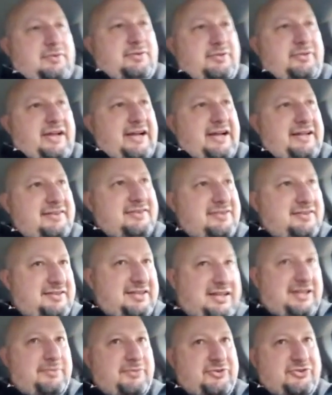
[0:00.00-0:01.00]
That's the
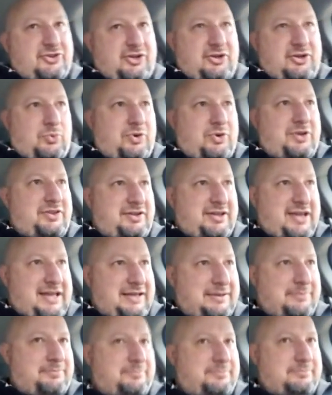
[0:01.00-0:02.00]
team that's going to win the
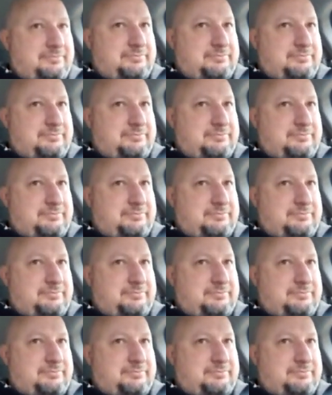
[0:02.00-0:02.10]
game.